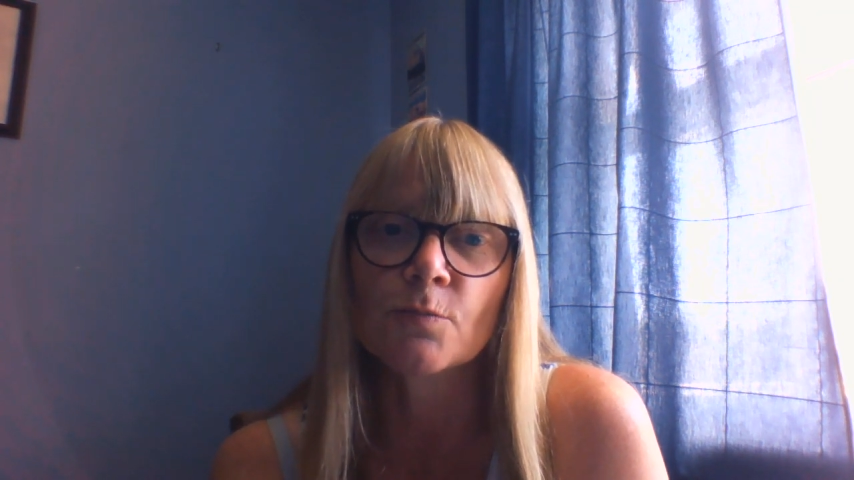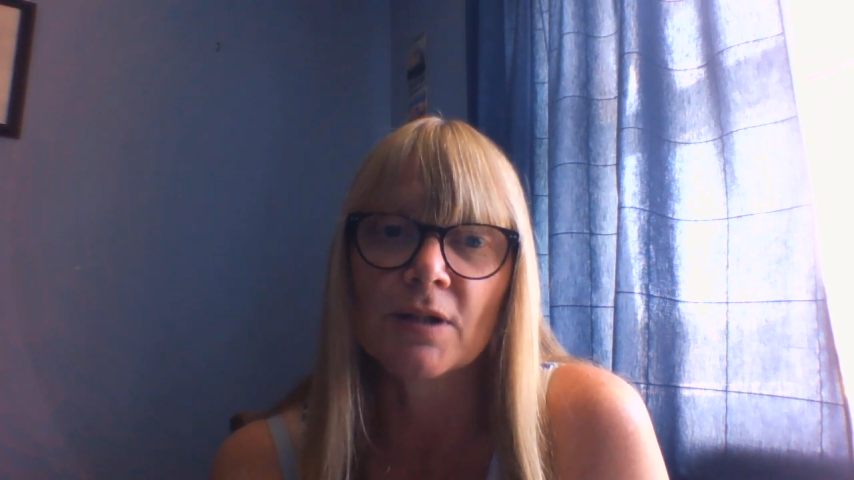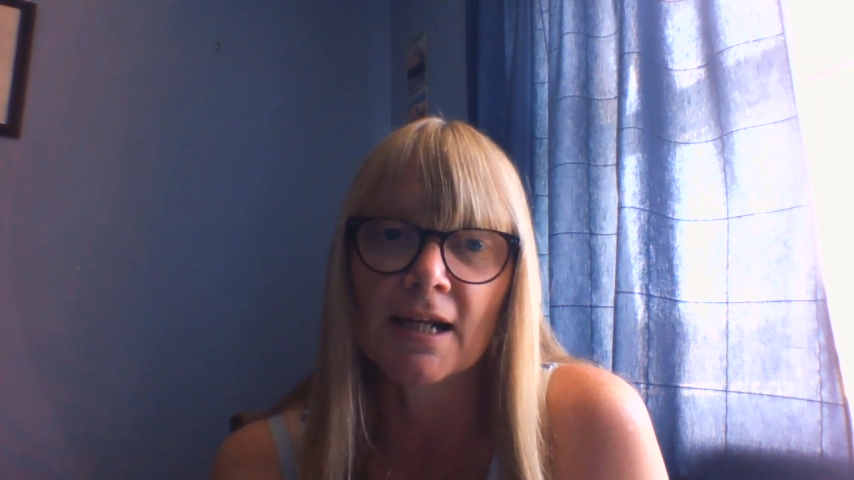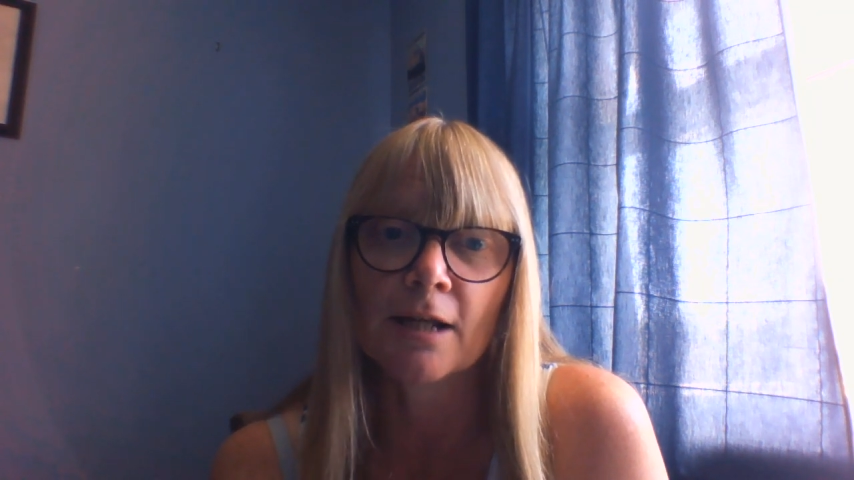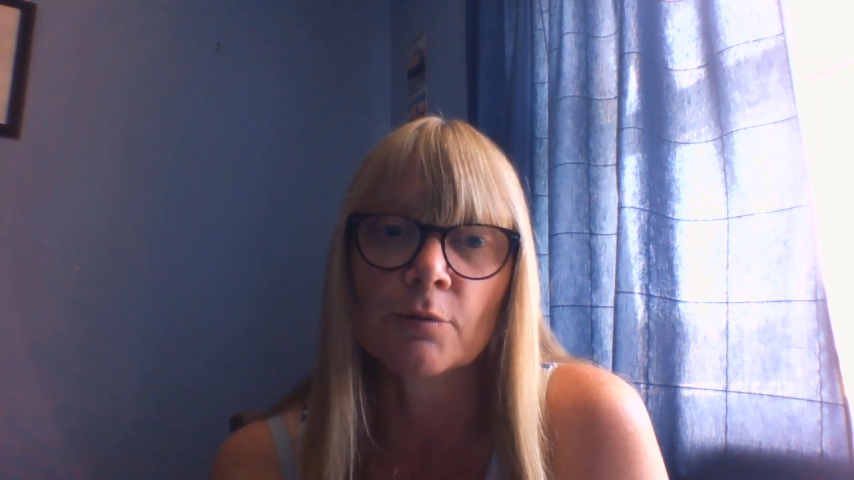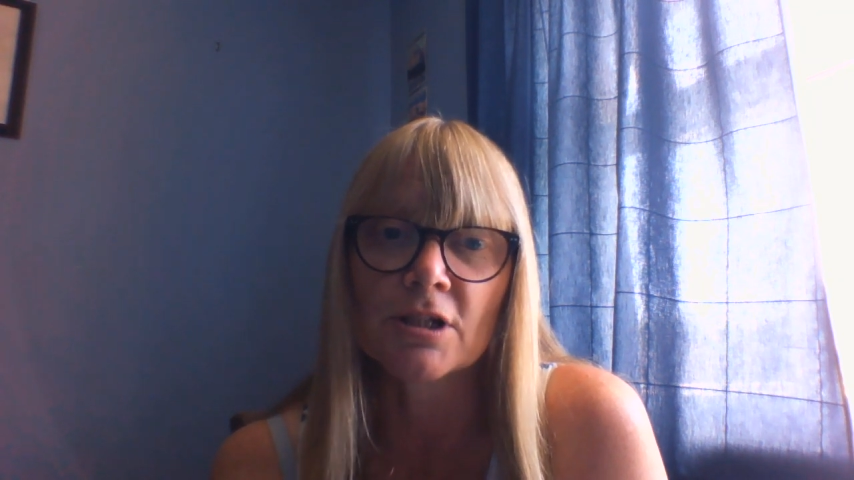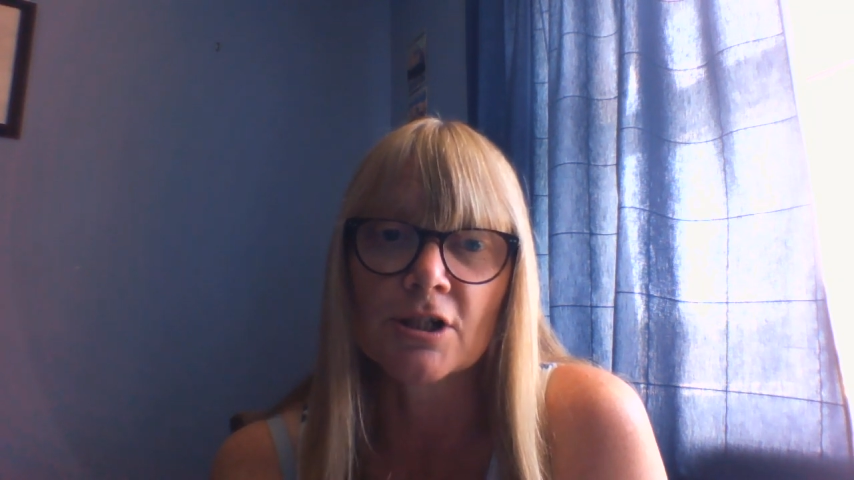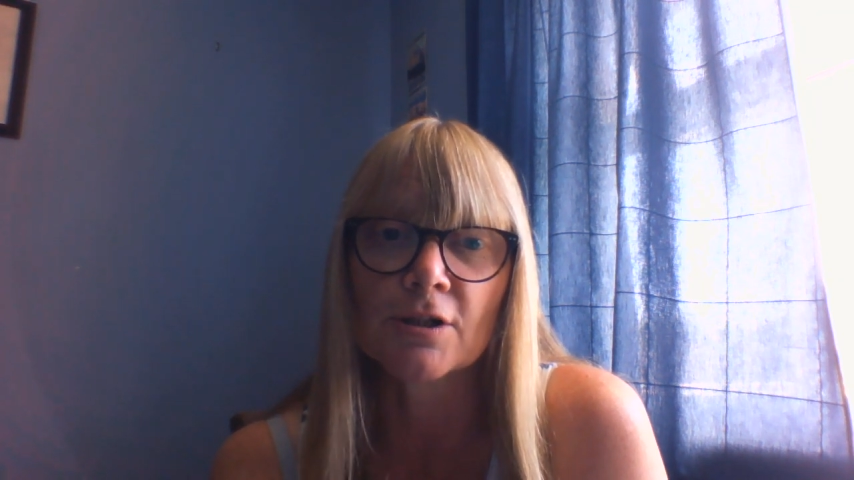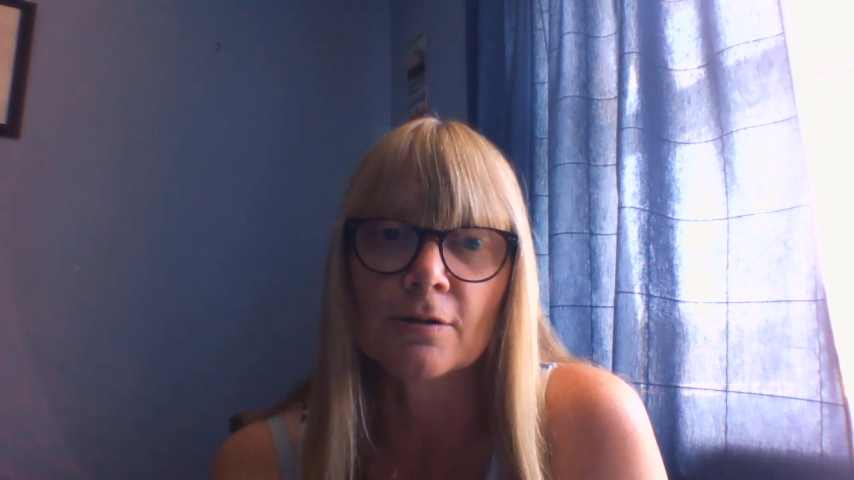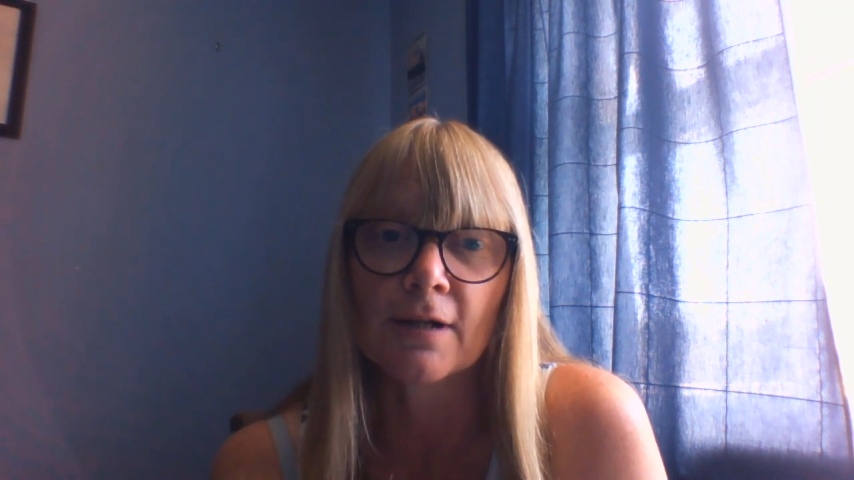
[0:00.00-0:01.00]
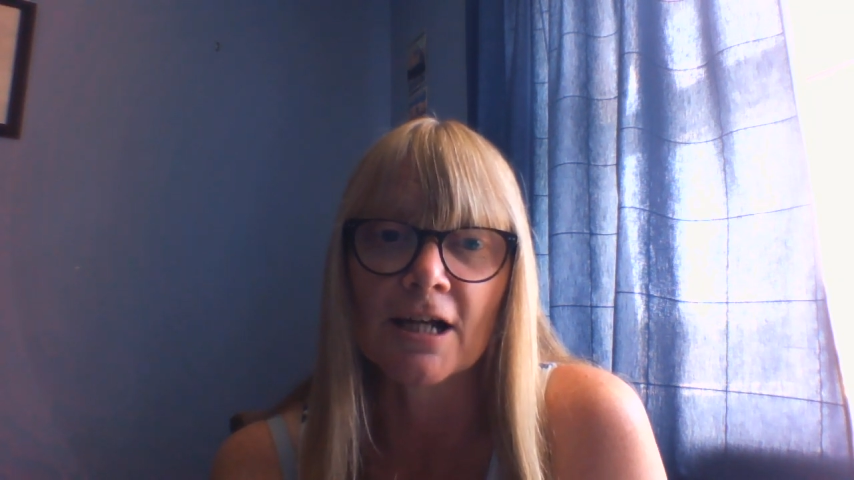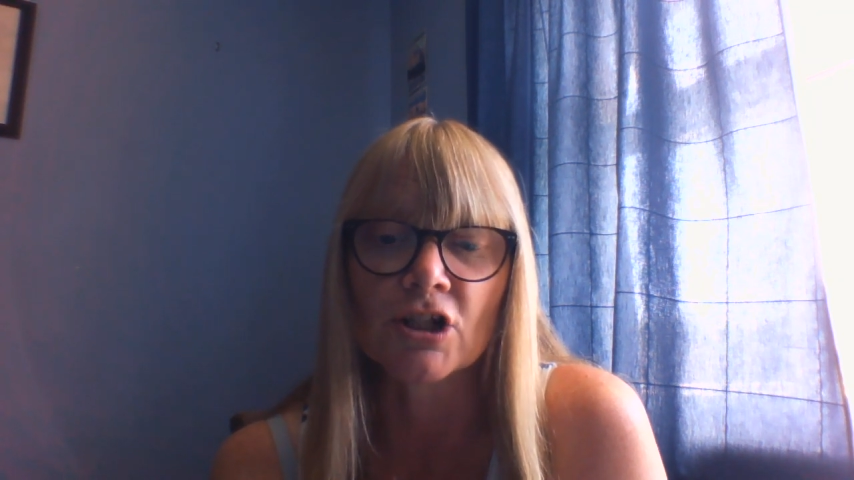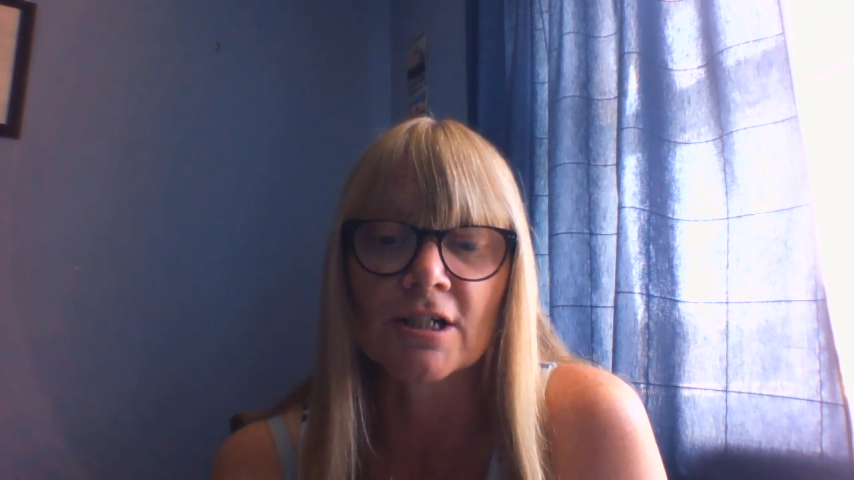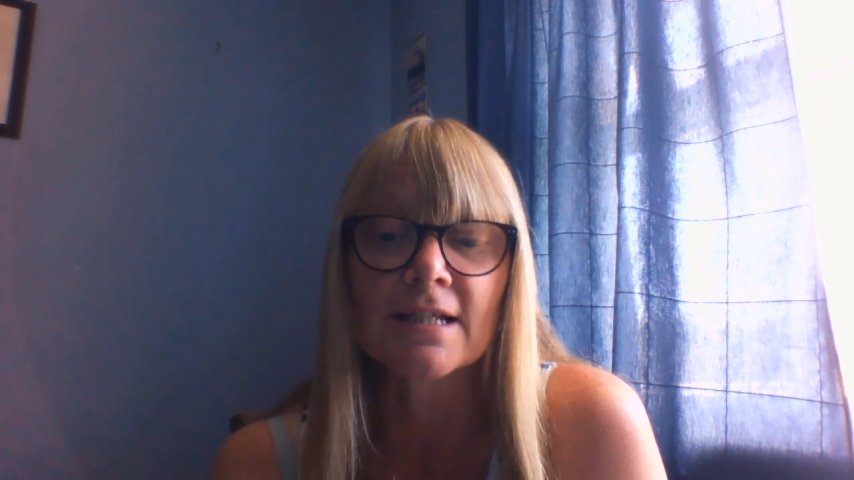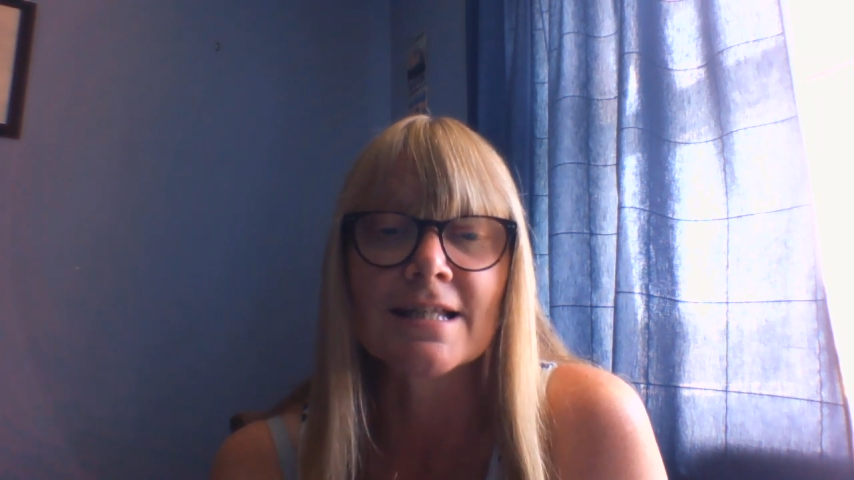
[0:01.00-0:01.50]
being able to
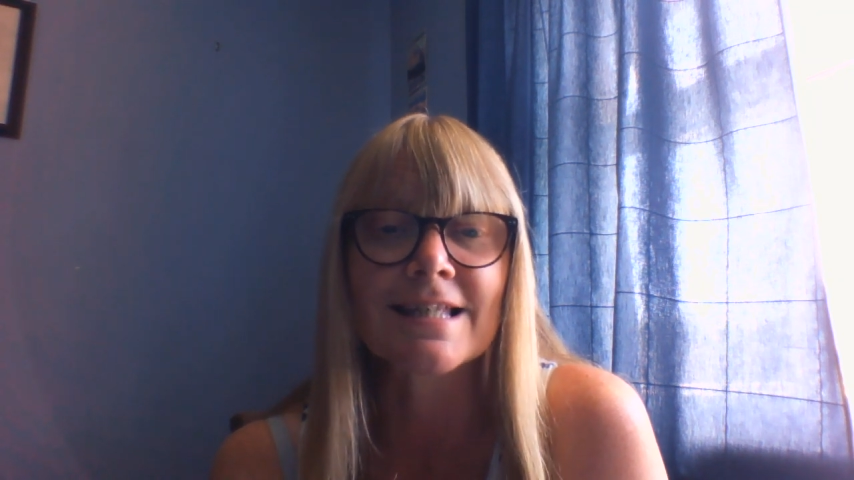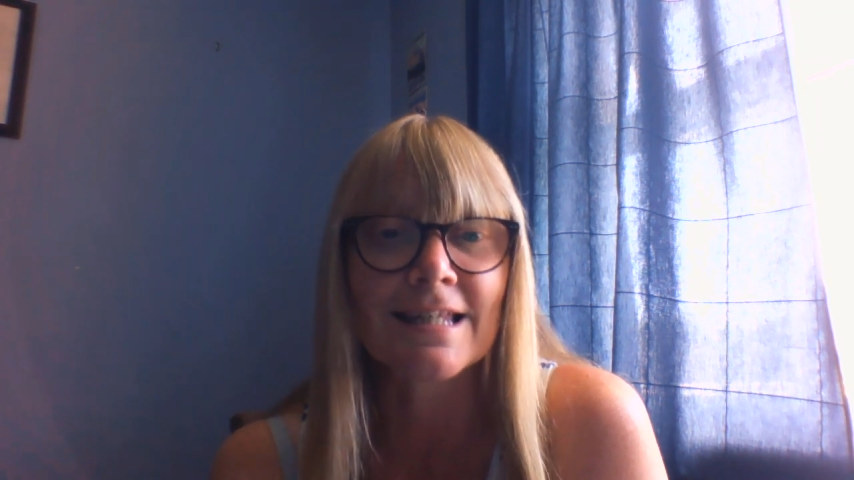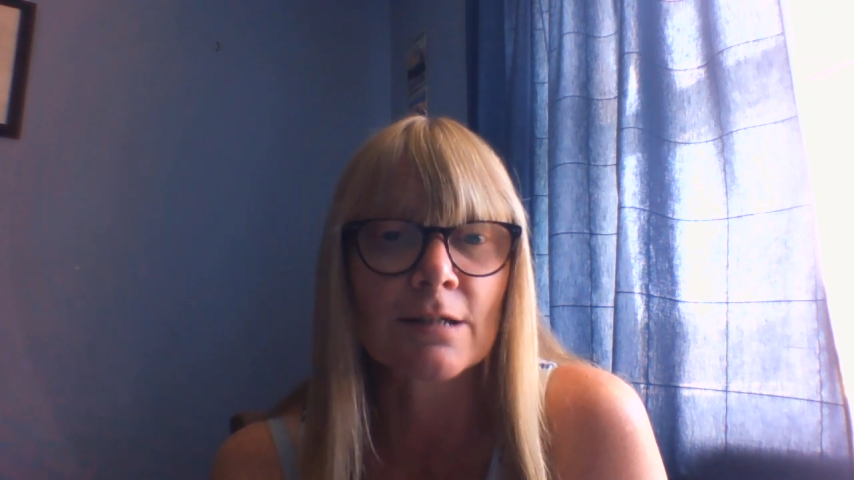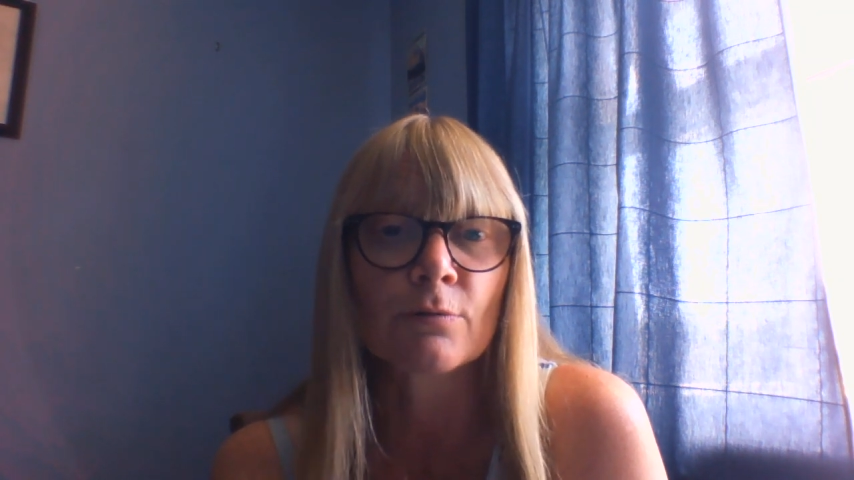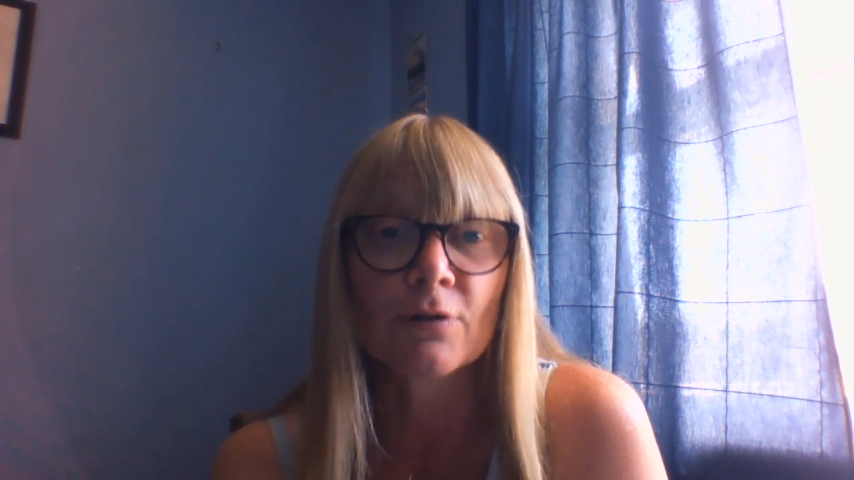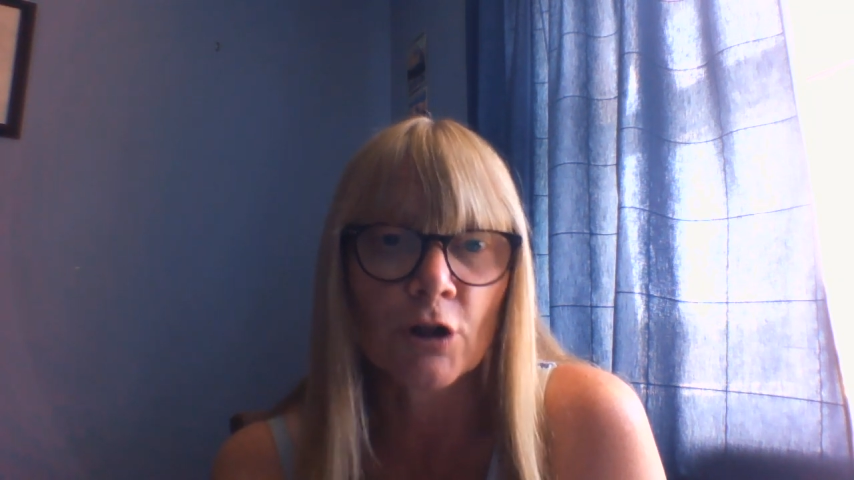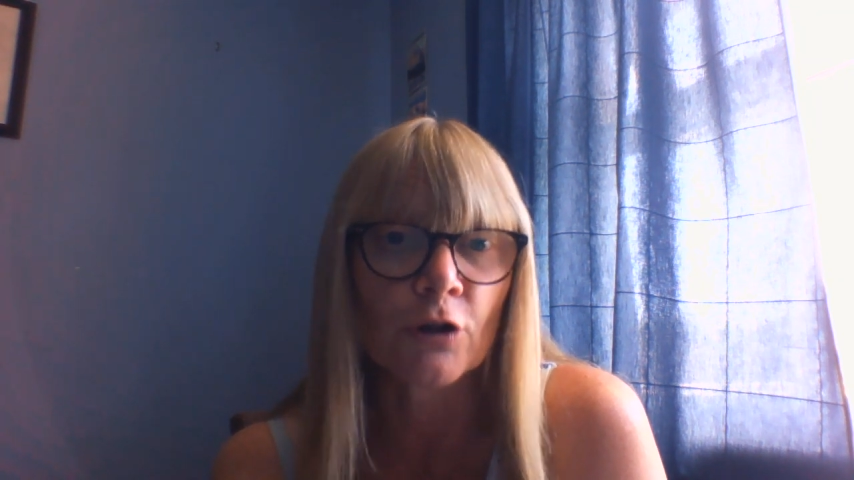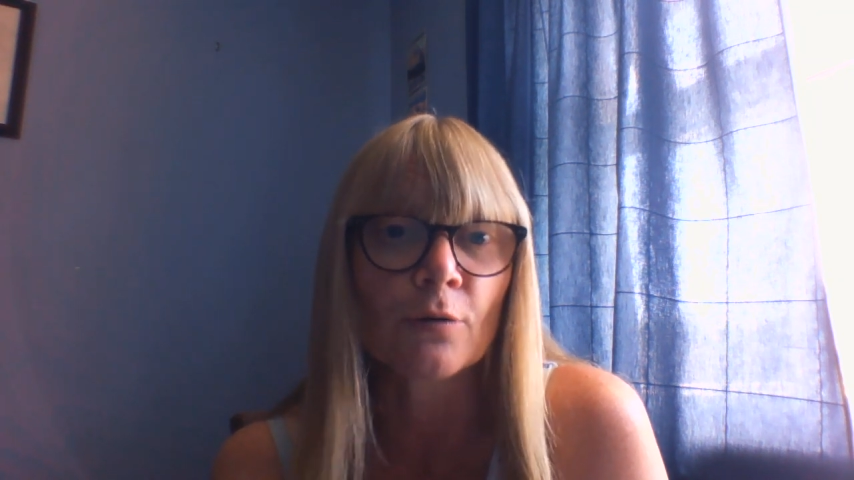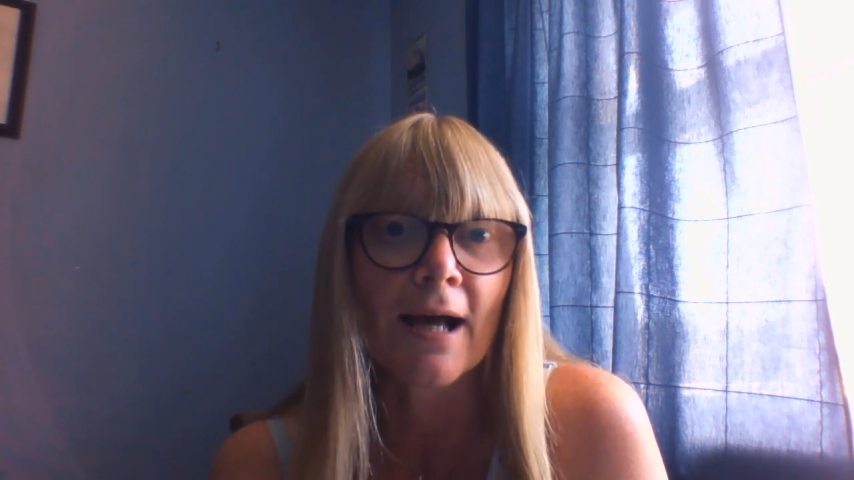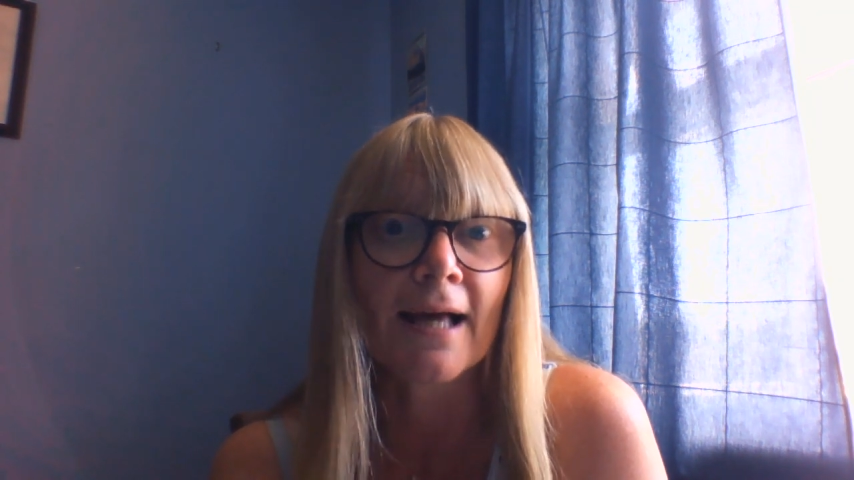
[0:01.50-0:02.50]
actually see you